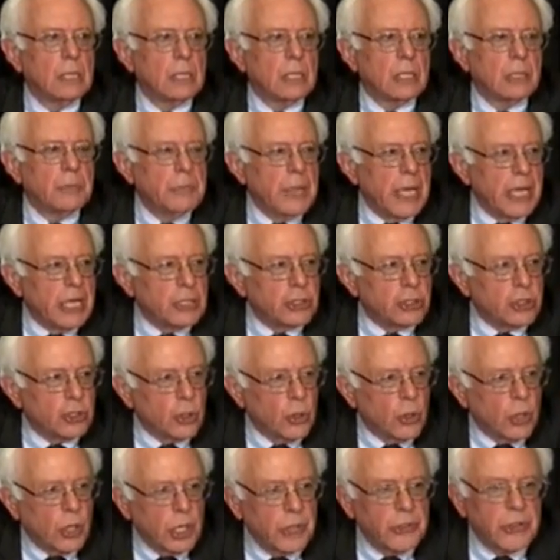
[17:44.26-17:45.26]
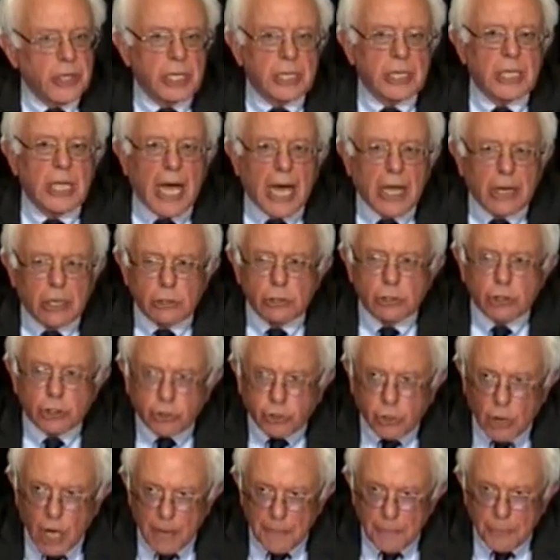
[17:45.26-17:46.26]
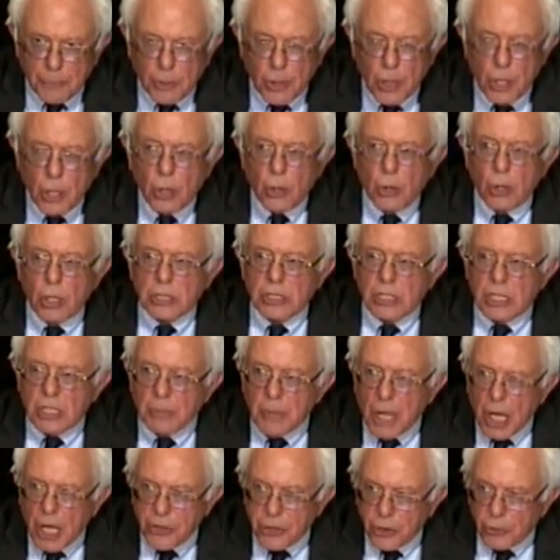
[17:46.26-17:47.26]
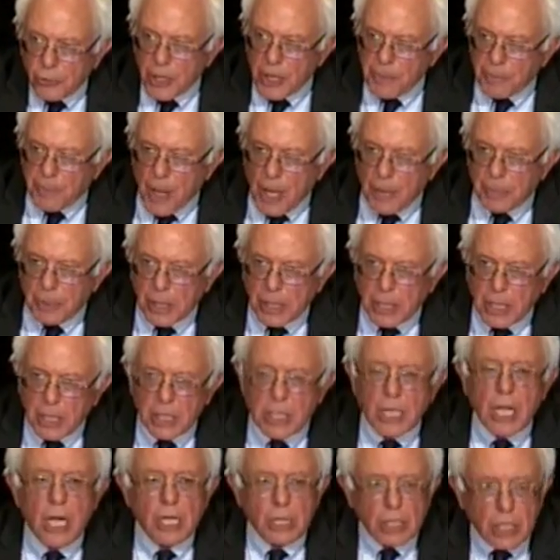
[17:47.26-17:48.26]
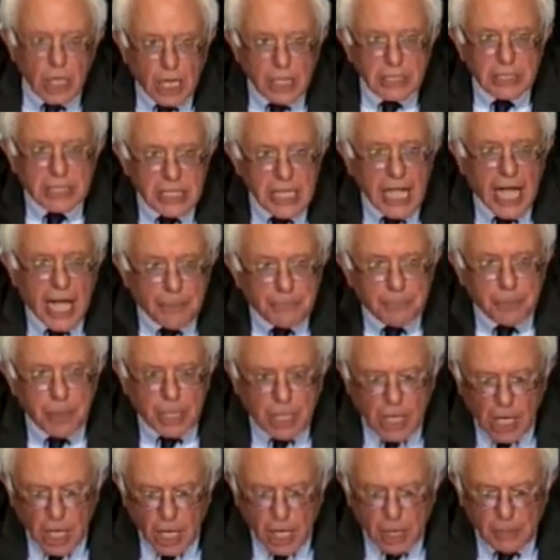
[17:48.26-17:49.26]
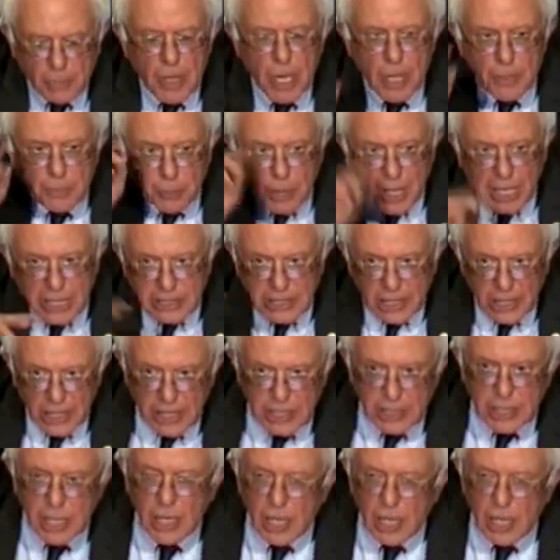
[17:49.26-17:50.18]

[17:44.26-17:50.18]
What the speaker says: to make sure that Donald Trump or some other Republican does not become President